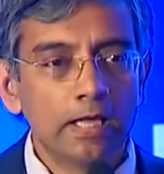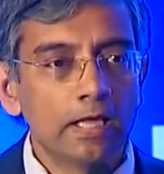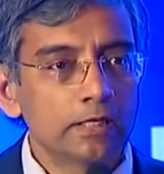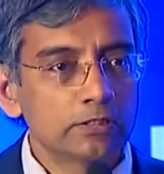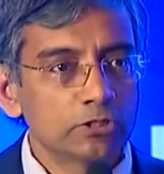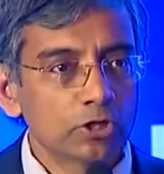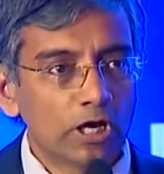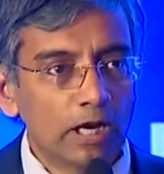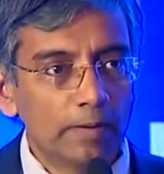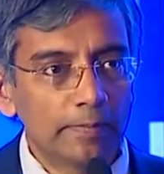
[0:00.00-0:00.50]

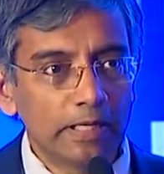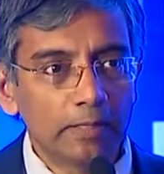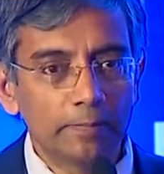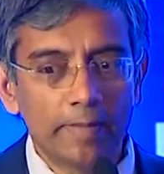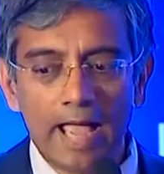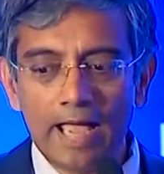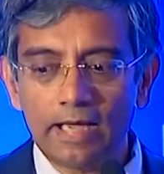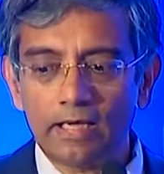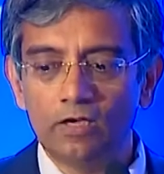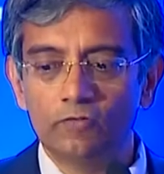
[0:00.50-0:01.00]
So coming
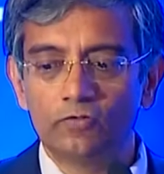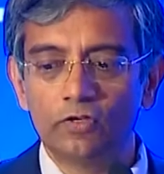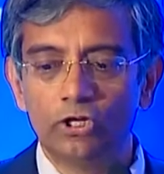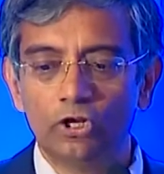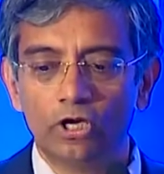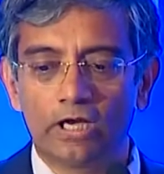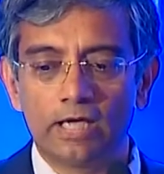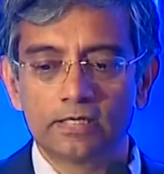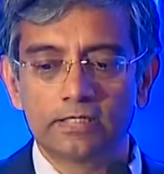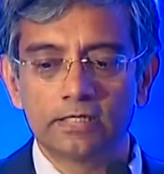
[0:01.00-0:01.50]
back, if you
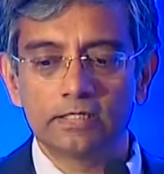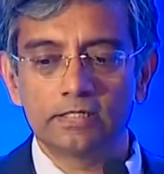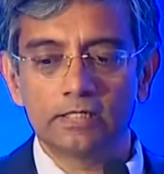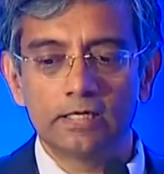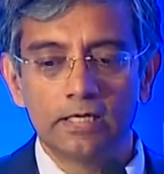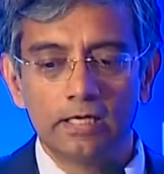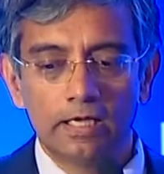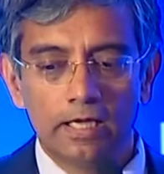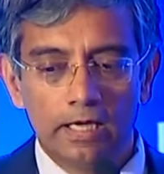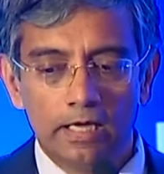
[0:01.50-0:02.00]
look at it,
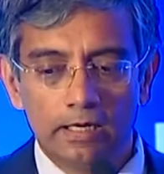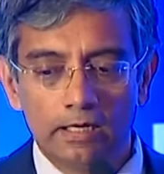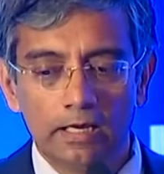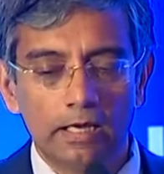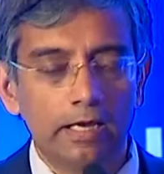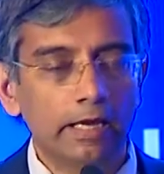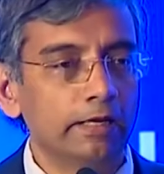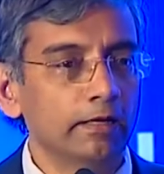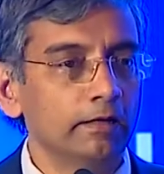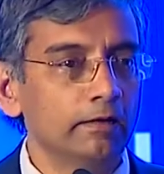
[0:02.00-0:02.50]

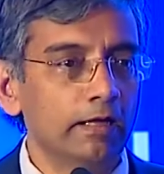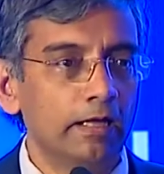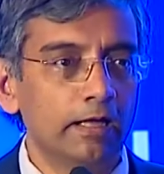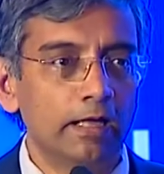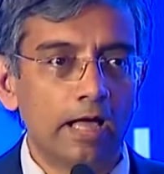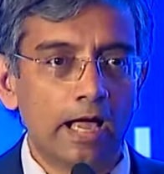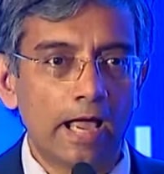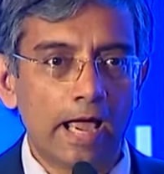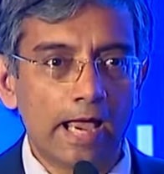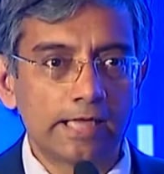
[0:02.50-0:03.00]

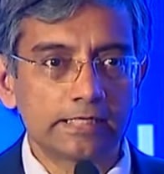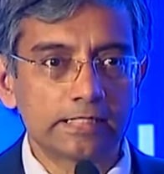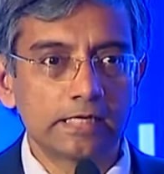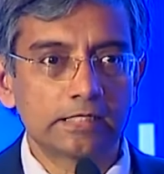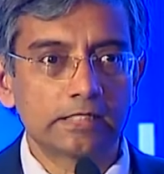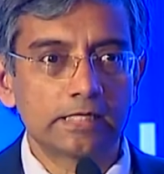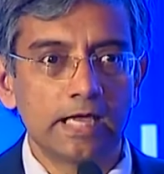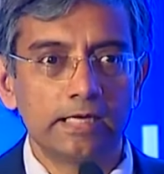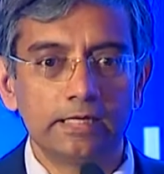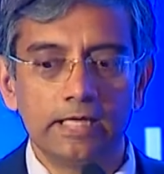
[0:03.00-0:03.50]
as I
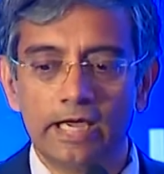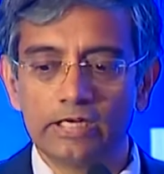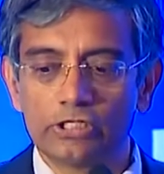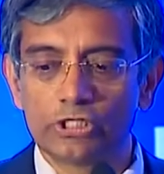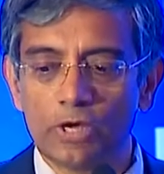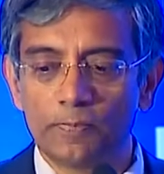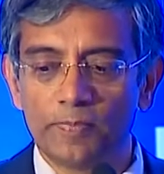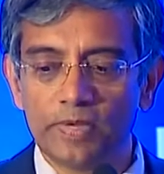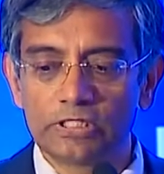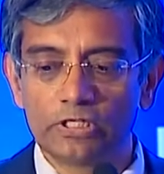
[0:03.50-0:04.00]
said,
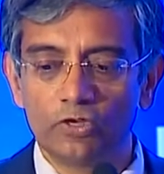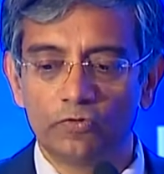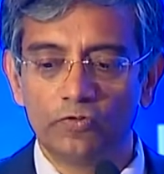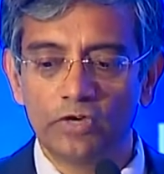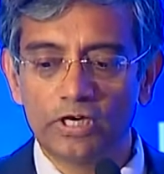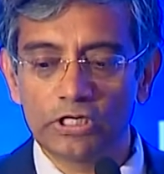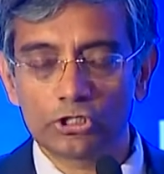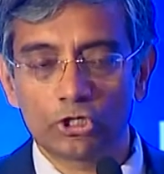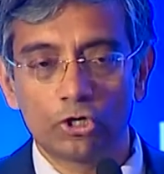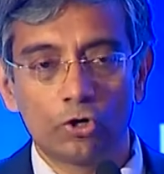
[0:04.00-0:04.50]
Asia
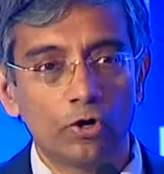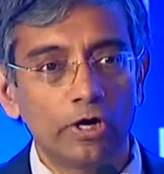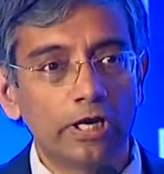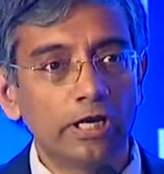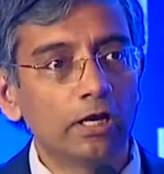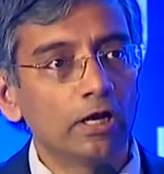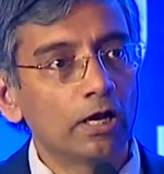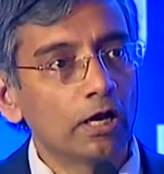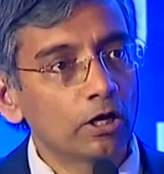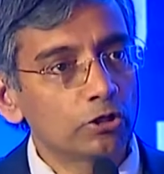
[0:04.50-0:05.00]
Pacific is
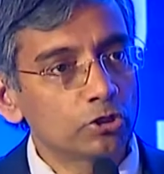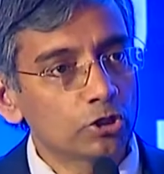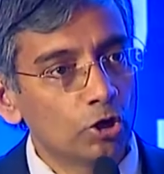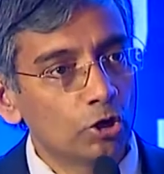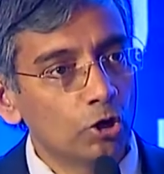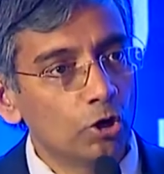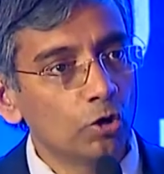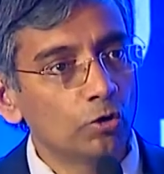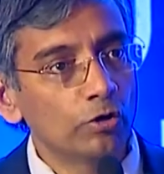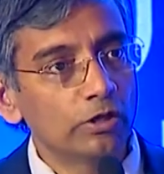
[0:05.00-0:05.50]
growing to
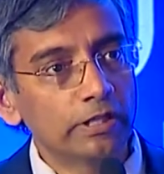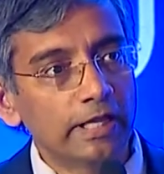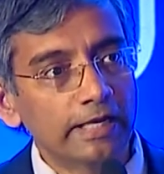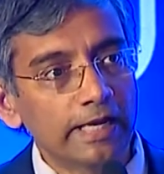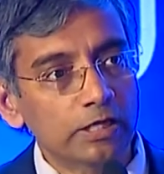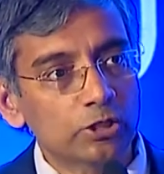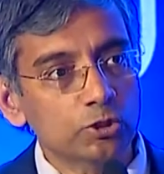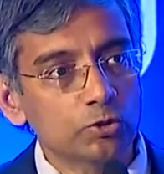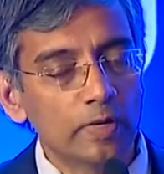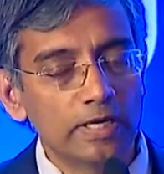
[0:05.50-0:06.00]
grow in the
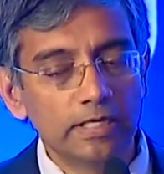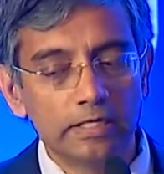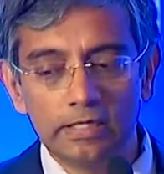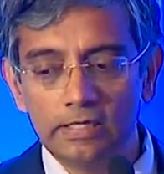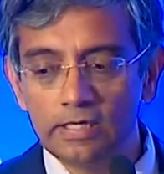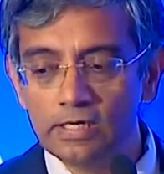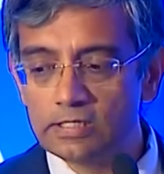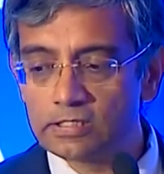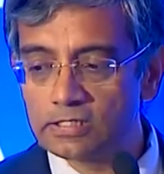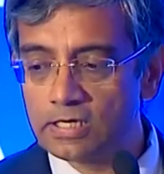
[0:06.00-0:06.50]
next 20
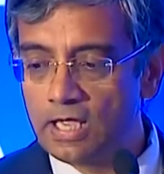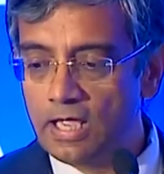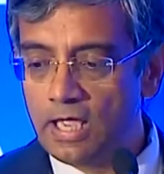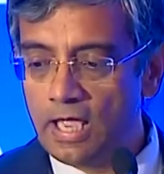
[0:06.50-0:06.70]
years,